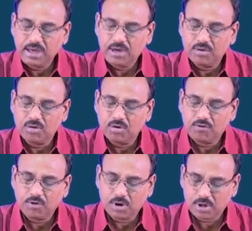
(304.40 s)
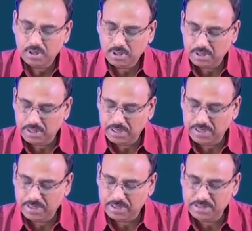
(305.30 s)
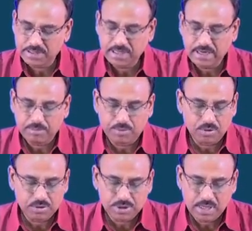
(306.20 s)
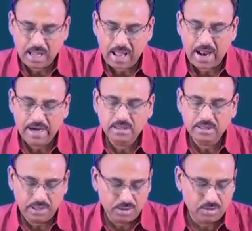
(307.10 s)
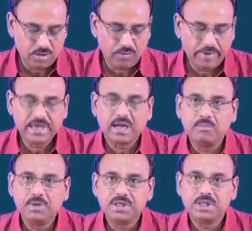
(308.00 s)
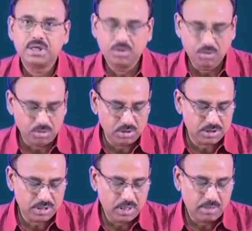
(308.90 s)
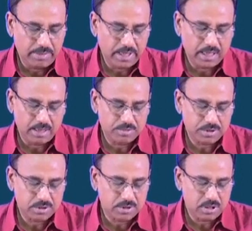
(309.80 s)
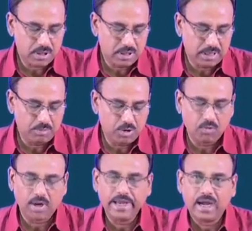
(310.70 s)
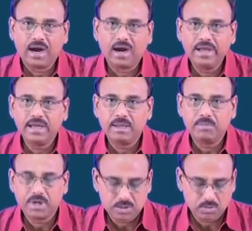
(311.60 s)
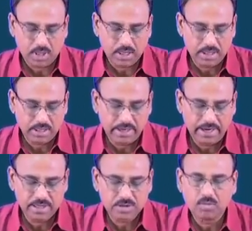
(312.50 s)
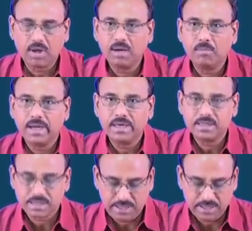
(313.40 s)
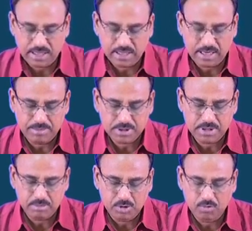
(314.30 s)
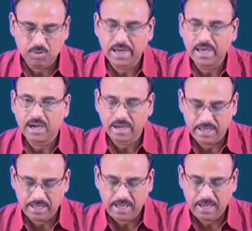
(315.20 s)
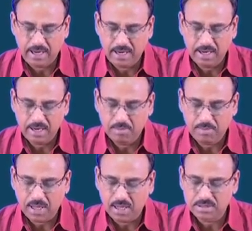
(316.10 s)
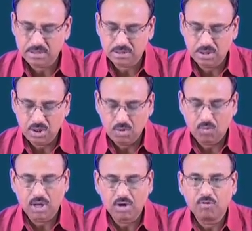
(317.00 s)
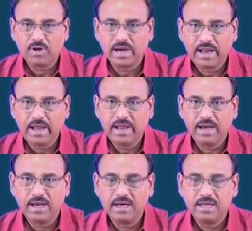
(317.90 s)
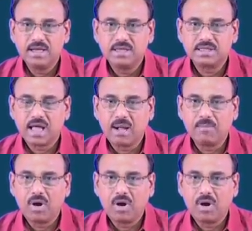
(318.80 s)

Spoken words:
you go for gradient descent approach, and your weight updation rules becomes W y I k plus 1 gets 1 minus eta times W y I k plus 1 over n sum